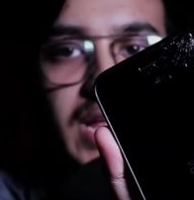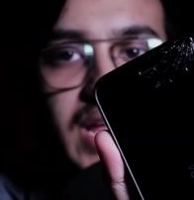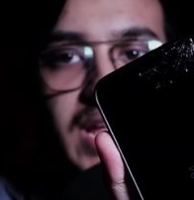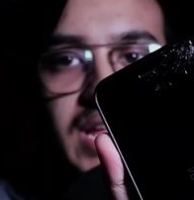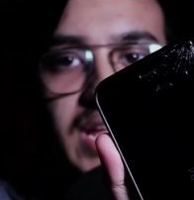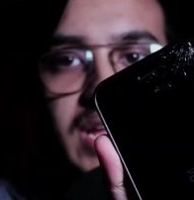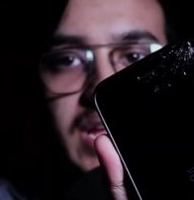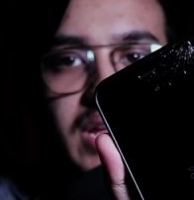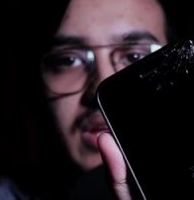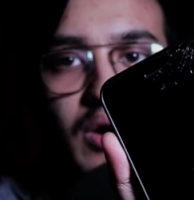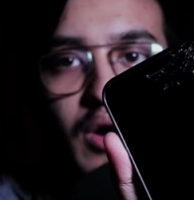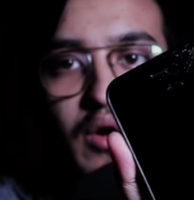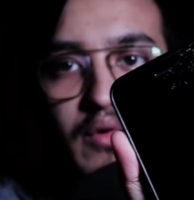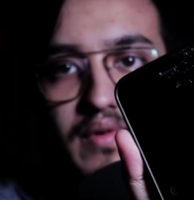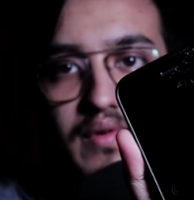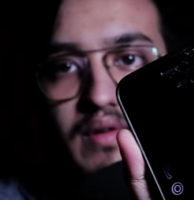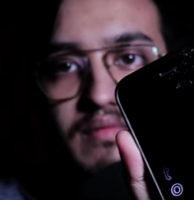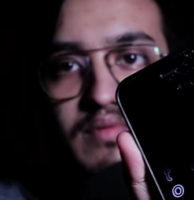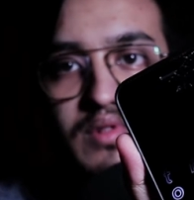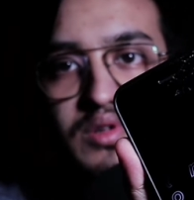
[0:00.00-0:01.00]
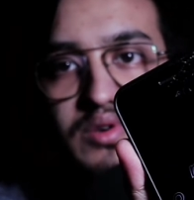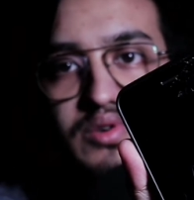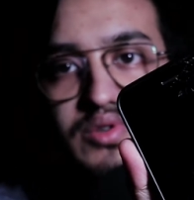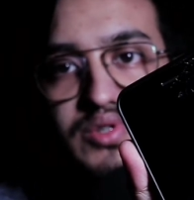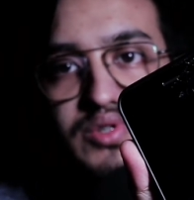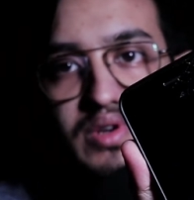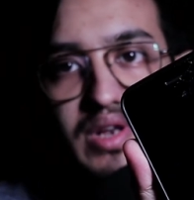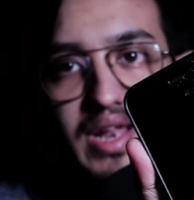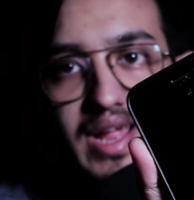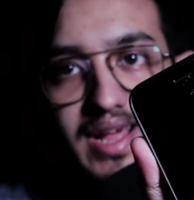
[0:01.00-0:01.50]
the E of
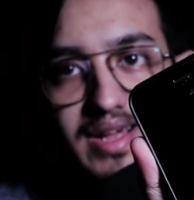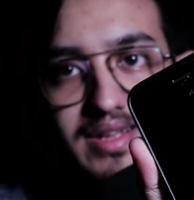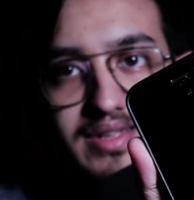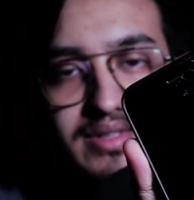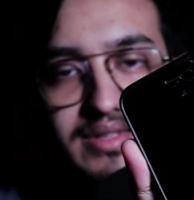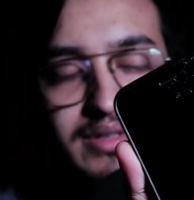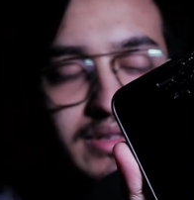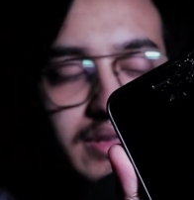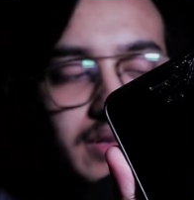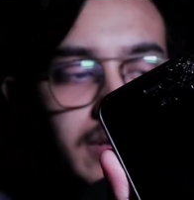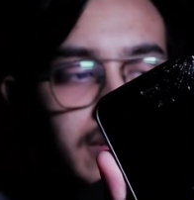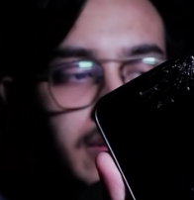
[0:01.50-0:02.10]
Evolution X,